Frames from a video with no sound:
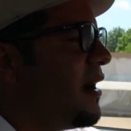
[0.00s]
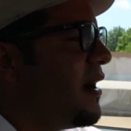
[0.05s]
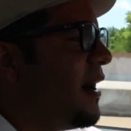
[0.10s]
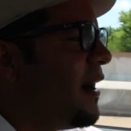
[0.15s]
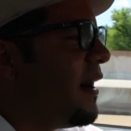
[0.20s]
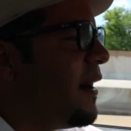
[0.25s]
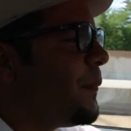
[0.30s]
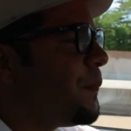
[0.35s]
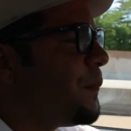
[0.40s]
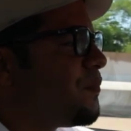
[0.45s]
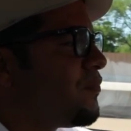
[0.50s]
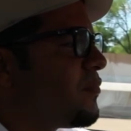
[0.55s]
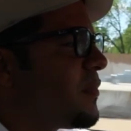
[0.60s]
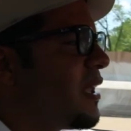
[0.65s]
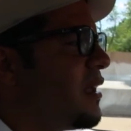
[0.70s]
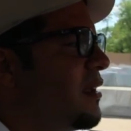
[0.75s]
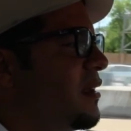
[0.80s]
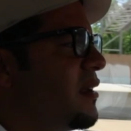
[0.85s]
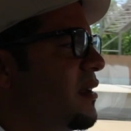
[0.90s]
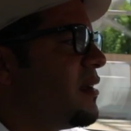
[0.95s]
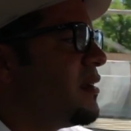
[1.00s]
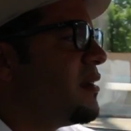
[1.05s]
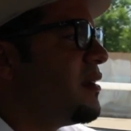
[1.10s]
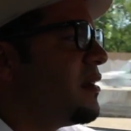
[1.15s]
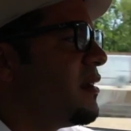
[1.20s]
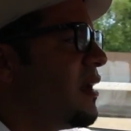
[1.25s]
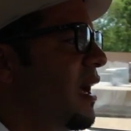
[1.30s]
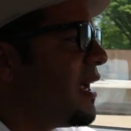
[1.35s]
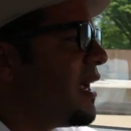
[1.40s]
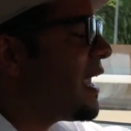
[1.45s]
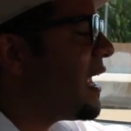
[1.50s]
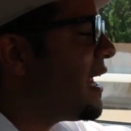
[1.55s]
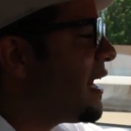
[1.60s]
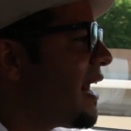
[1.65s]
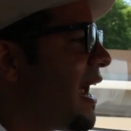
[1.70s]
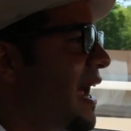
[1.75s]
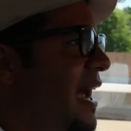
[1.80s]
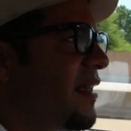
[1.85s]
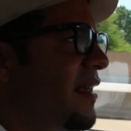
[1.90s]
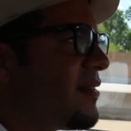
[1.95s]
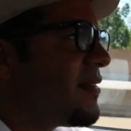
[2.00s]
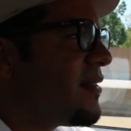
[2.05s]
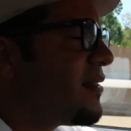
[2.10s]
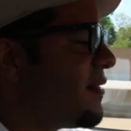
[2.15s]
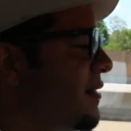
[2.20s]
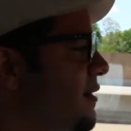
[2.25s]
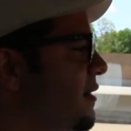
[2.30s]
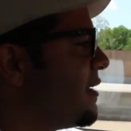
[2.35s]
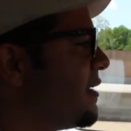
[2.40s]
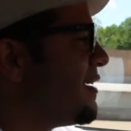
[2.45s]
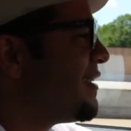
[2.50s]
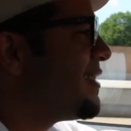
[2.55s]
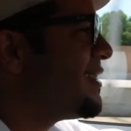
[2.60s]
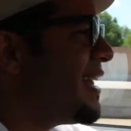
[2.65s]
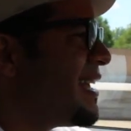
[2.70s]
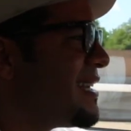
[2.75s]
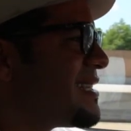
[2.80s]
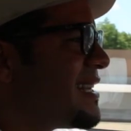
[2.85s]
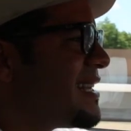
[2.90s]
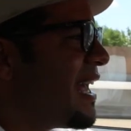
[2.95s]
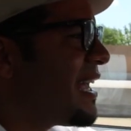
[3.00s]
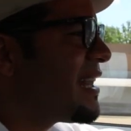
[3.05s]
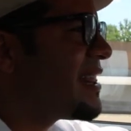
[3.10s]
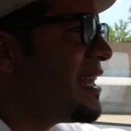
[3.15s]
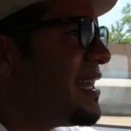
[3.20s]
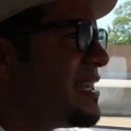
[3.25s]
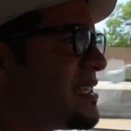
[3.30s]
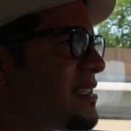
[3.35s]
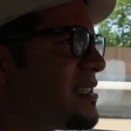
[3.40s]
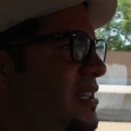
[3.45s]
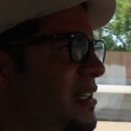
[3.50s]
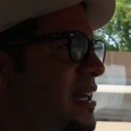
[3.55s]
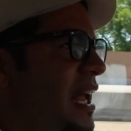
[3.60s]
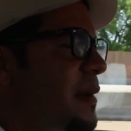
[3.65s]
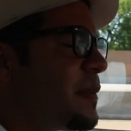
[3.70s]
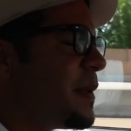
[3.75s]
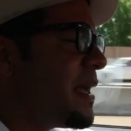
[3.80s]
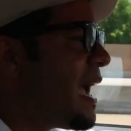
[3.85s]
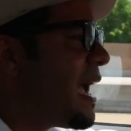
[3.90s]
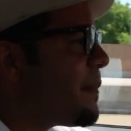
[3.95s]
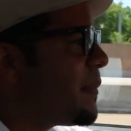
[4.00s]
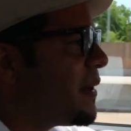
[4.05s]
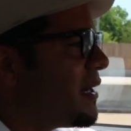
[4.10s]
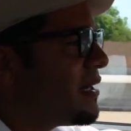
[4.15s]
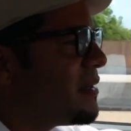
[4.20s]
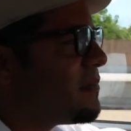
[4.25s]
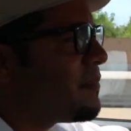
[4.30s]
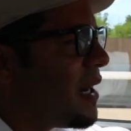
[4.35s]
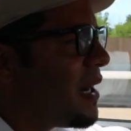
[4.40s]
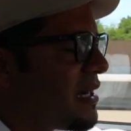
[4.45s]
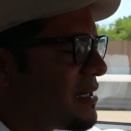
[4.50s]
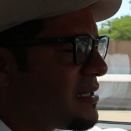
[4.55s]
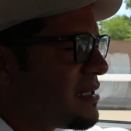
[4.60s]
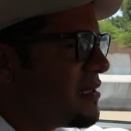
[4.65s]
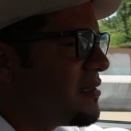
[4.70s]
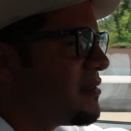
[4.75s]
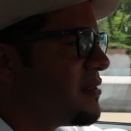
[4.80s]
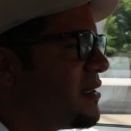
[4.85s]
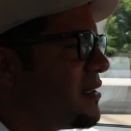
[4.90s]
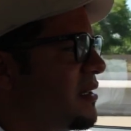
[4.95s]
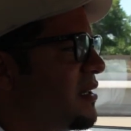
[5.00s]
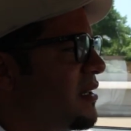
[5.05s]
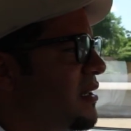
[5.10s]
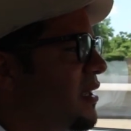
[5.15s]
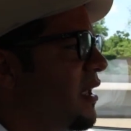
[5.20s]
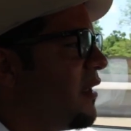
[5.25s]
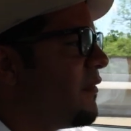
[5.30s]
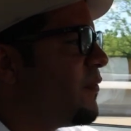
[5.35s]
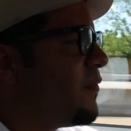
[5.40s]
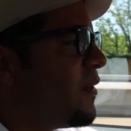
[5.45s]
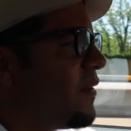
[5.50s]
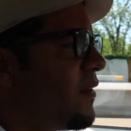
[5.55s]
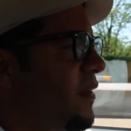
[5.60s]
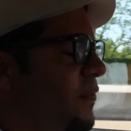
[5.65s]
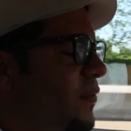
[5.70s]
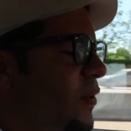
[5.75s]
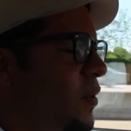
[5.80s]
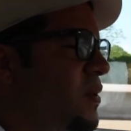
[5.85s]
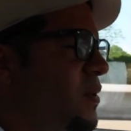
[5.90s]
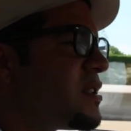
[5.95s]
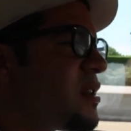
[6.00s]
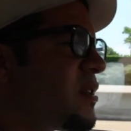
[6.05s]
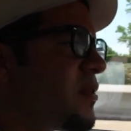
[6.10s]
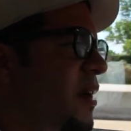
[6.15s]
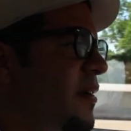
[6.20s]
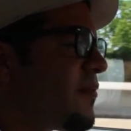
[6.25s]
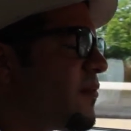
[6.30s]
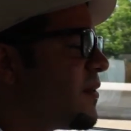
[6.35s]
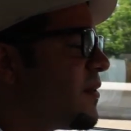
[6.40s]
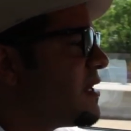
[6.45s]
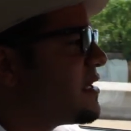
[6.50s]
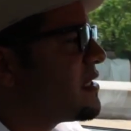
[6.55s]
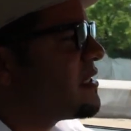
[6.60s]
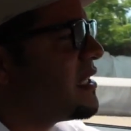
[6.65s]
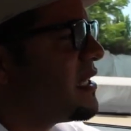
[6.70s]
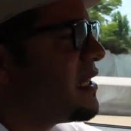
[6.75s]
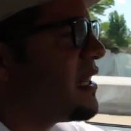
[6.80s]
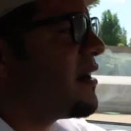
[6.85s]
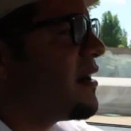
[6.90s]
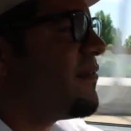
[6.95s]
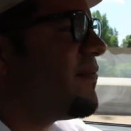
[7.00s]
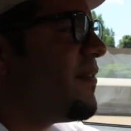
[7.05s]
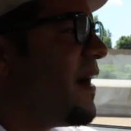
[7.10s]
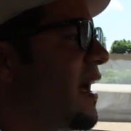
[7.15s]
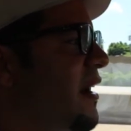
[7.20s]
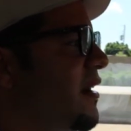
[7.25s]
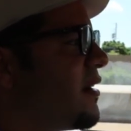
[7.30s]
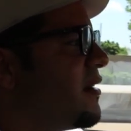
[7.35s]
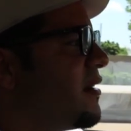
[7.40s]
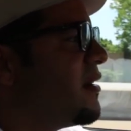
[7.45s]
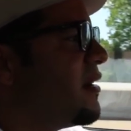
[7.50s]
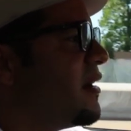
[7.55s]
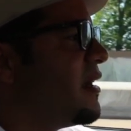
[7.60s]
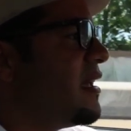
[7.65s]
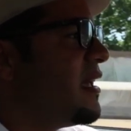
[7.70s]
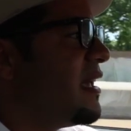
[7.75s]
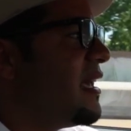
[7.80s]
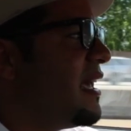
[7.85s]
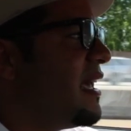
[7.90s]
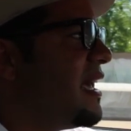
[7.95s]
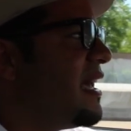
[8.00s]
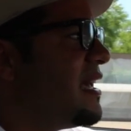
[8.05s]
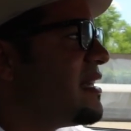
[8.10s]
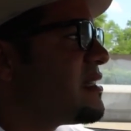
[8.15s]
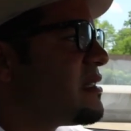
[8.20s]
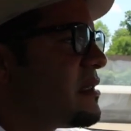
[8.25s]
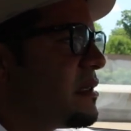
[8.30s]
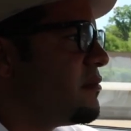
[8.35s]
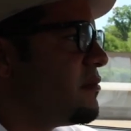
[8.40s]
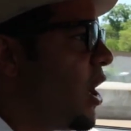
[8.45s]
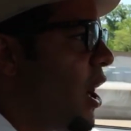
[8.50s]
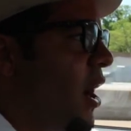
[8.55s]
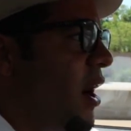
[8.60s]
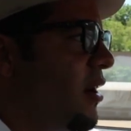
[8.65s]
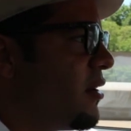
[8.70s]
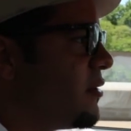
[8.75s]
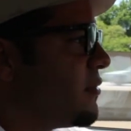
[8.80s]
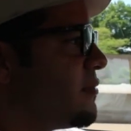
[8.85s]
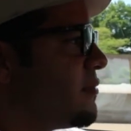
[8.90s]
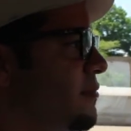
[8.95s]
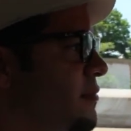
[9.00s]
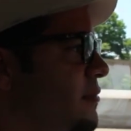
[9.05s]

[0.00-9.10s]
Um, again, guys, things like this should not be happening in boxing. If, if you as a referee see that a fighter is hurt,